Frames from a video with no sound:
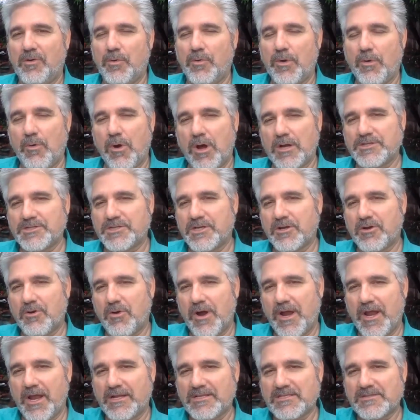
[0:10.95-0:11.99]
We want you to go
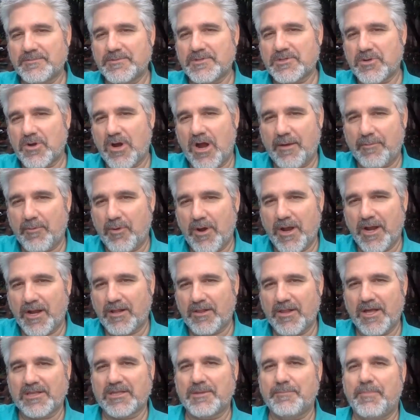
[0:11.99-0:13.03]
ahead and subscribe. Go ahead and
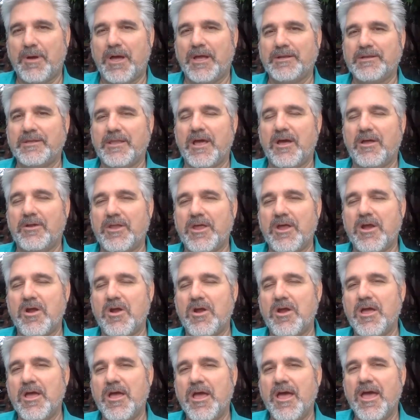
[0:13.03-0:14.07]
click the button down there
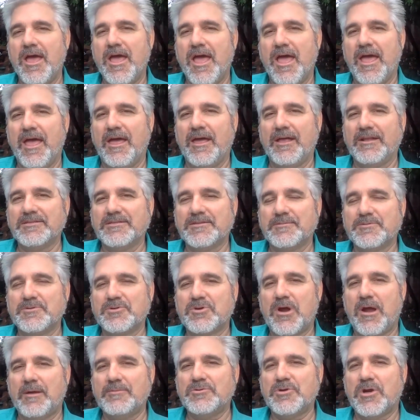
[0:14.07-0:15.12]
and
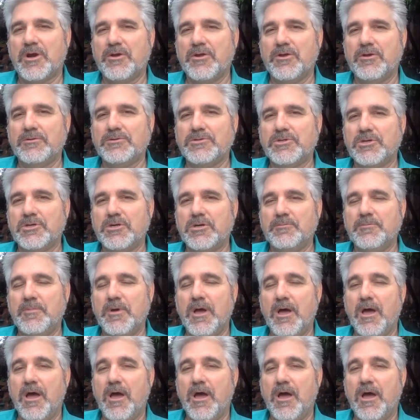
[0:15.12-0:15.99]
subscribe to our YouTube.